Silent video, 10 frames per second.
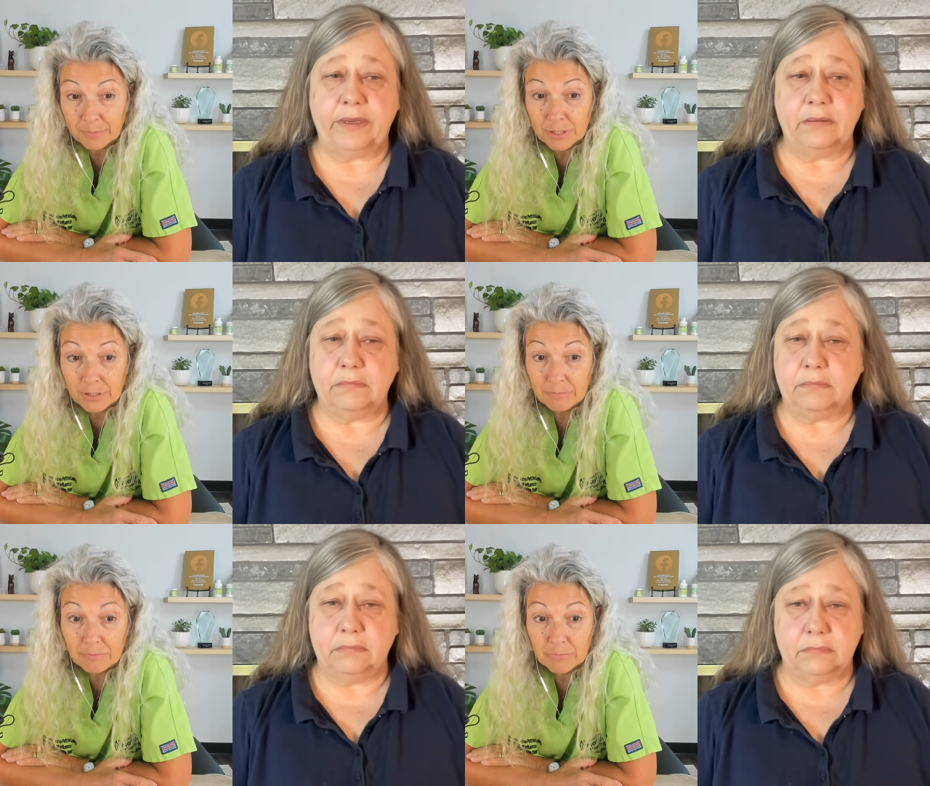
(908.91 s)
Speaker 1: to
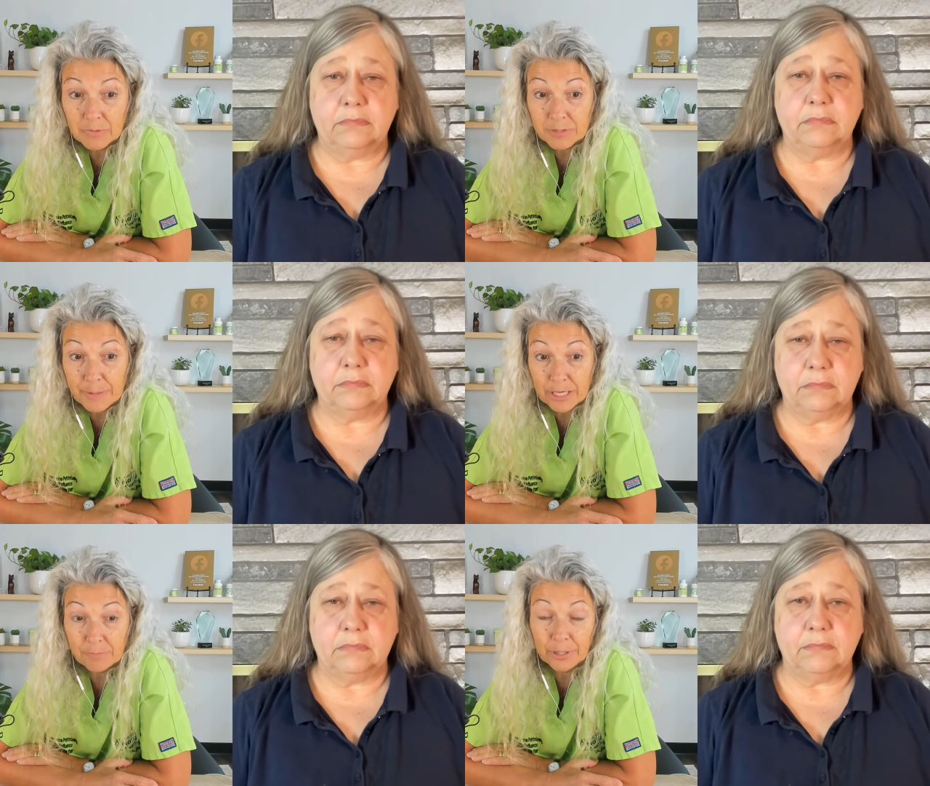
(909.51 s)
be
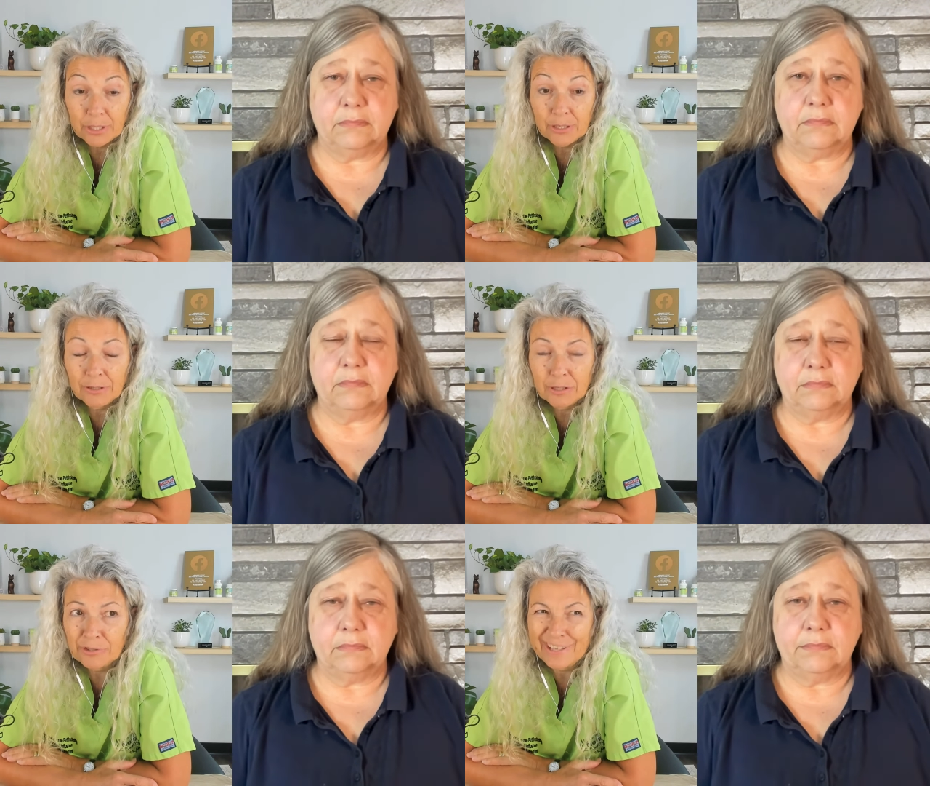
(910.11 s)
spayed, but
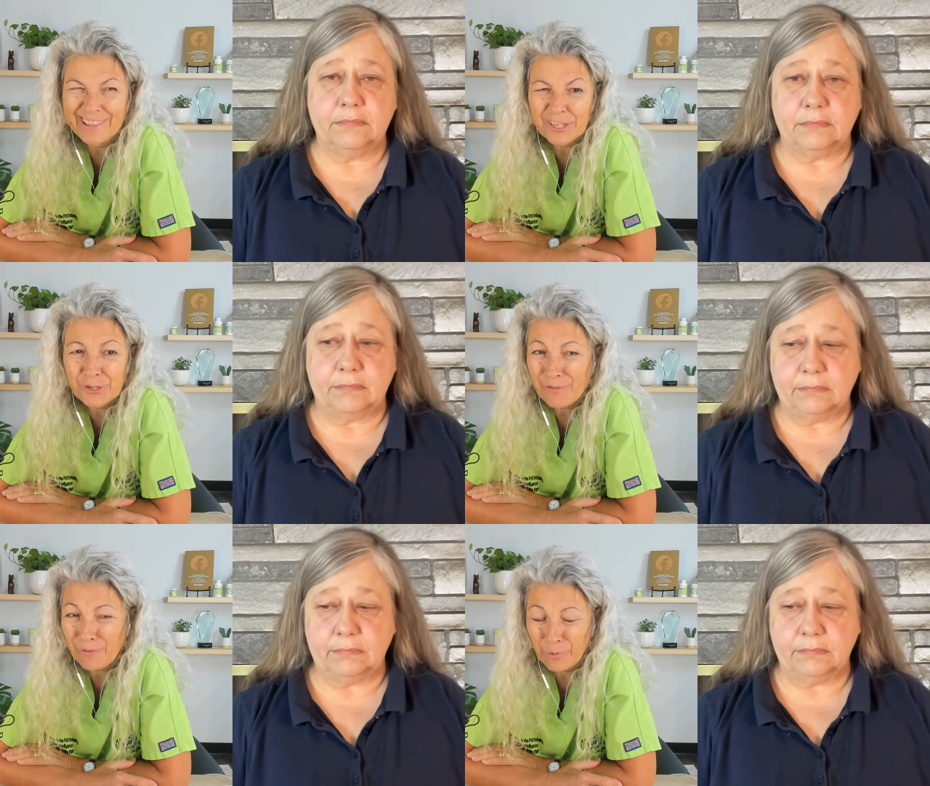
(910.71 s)
you know, unless
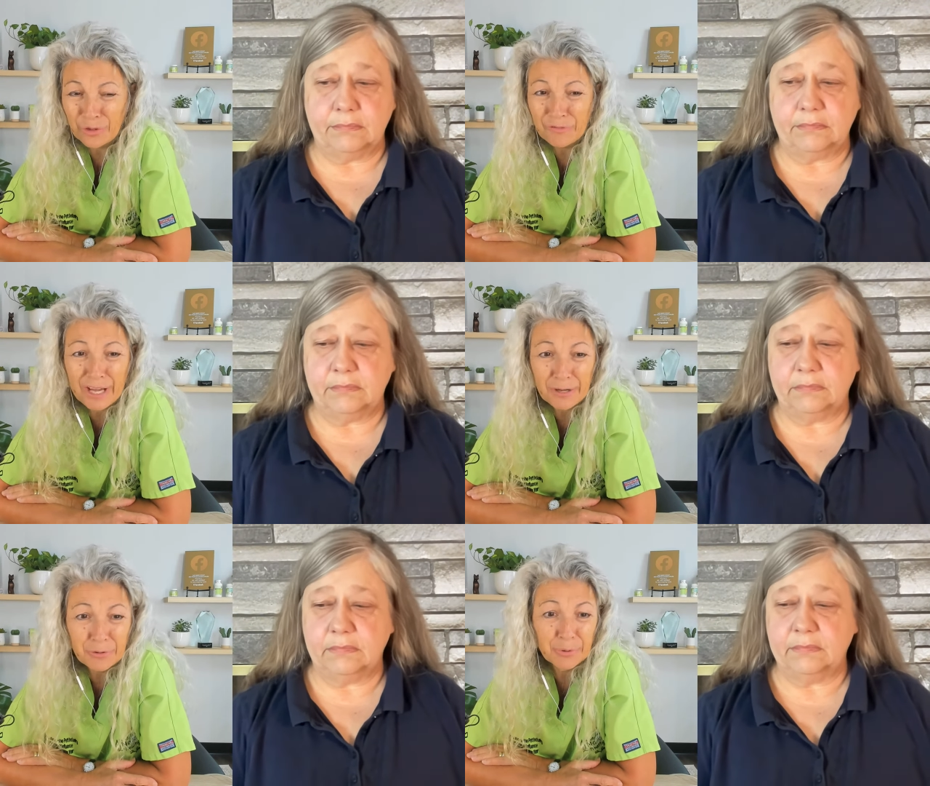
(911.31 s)
you have a really
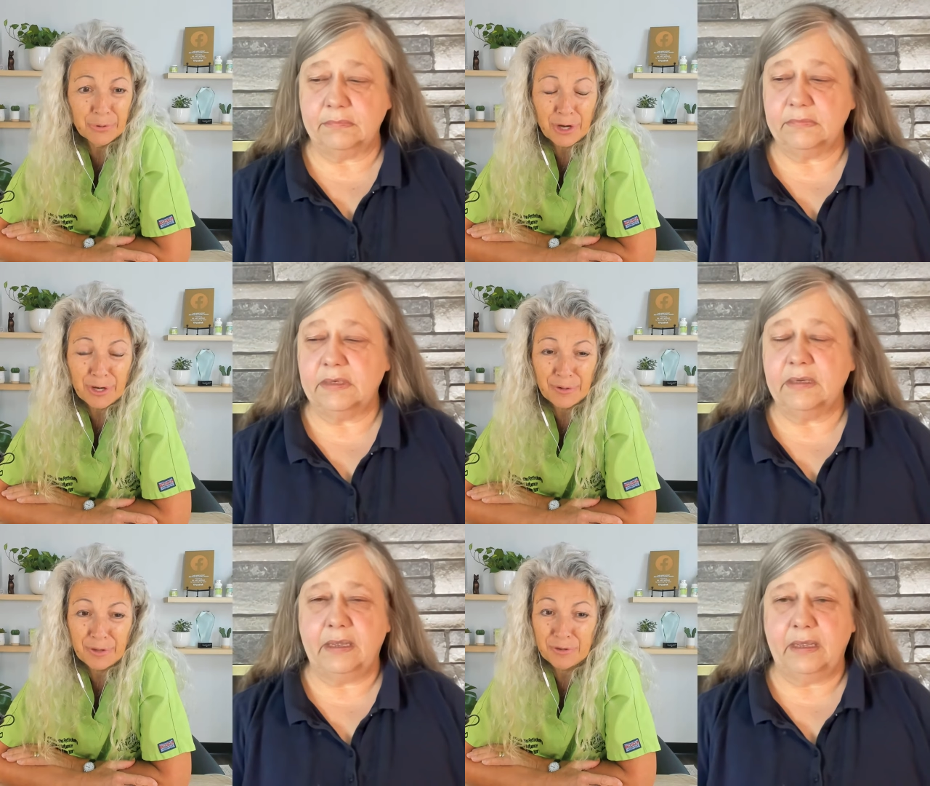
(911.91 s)
valuable
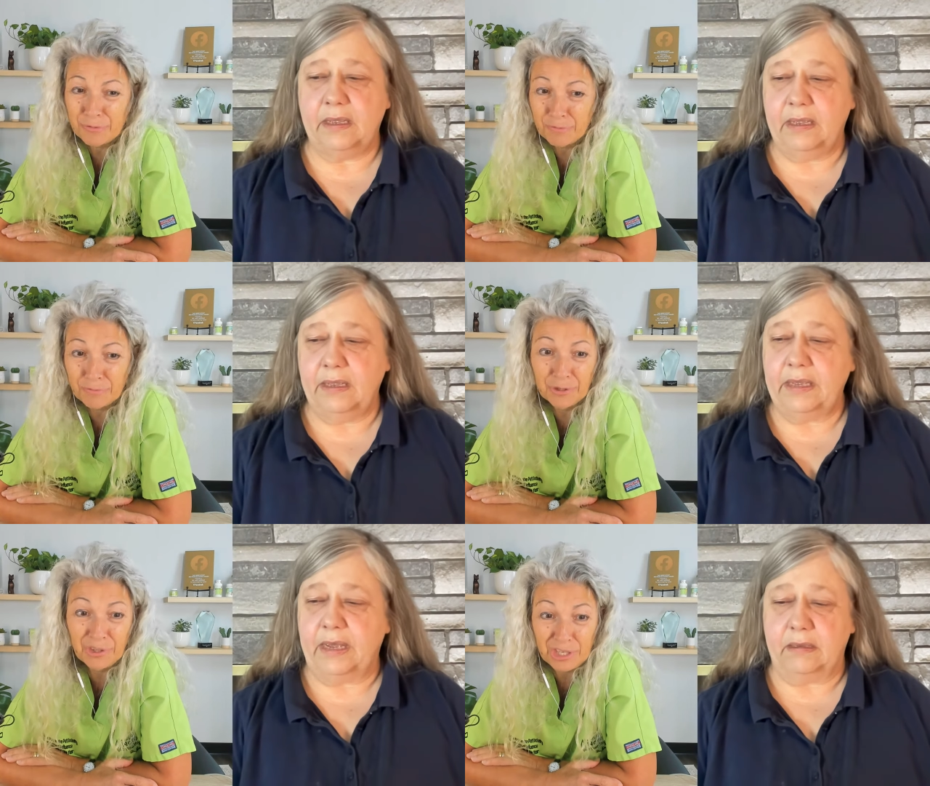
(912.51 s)
dog that you
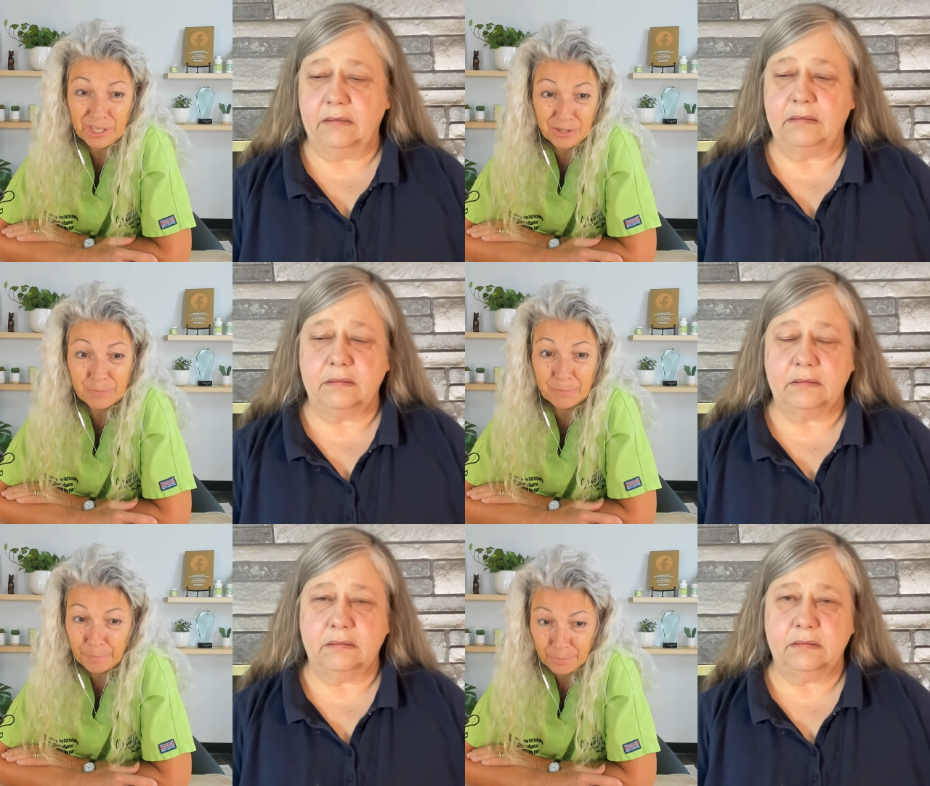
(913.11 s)
yeah. really need
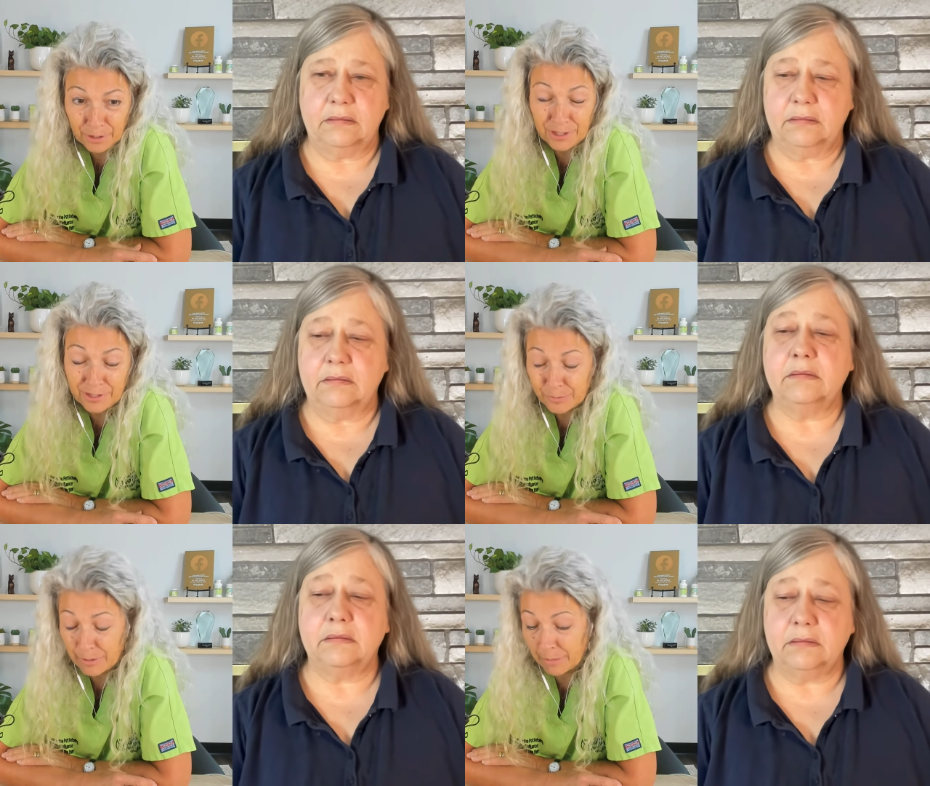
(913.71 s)
to breed, it
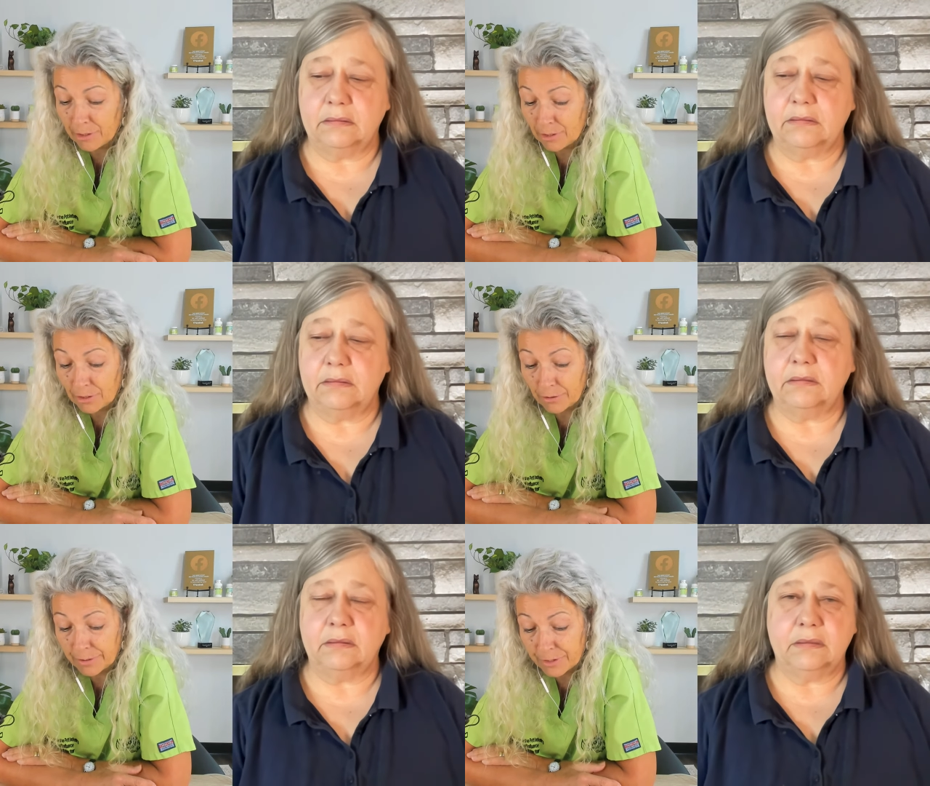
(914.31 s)
is recommended
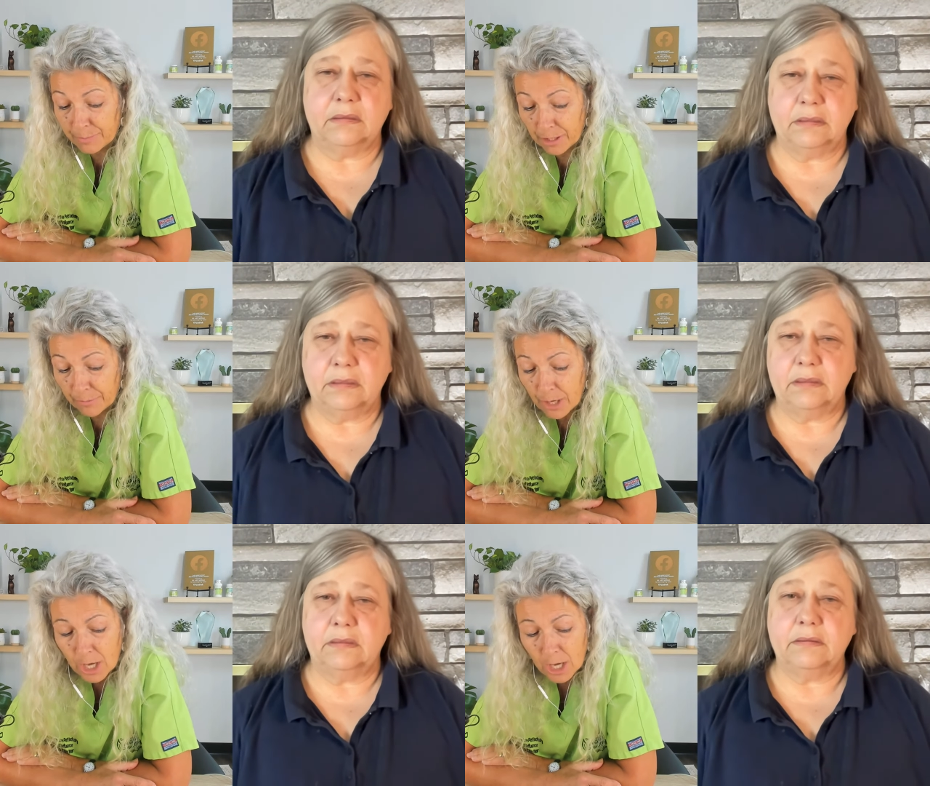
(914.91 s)
to go ahead and spay them.